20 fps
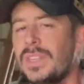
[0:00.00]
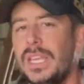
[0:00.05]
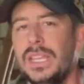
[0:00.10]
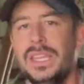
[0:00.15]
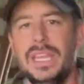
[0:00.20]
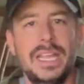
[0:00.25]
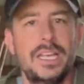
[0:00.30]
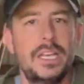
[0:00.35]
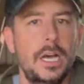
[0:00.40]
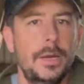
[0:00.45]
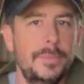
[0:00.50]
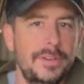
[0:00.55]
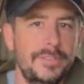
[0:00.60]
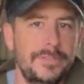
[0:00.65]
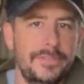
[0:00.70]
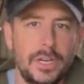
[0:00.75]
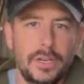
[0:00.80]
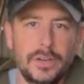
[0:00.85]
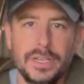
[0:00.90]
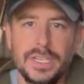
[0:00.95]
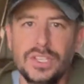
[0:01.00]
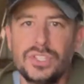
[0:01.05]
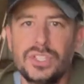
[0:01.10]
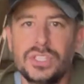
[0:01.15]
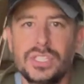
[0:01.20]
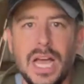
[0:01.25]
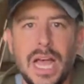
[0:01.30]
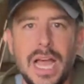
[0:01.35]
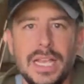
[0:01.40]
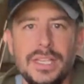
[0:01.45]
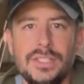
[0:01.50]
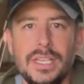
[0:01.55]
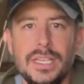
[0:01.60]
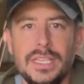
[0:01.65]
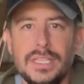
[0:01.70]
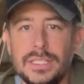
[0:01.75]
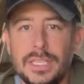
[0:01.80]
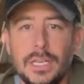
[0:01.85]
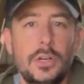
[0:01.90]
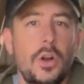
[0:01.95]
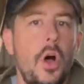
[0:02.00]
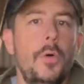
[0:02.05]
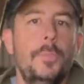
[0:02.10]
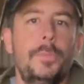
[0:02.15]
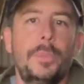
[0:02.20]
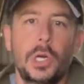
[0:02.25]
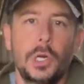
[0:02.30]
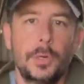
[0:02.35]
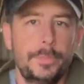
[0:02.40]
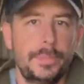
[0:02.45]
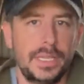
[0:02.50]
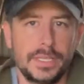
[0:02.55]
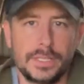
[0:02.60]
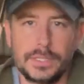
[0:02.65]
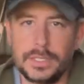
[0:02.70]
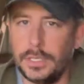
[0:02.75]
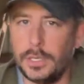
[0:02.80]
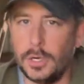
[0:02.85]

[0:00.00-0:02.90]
They come in various sizes. They're all purpose.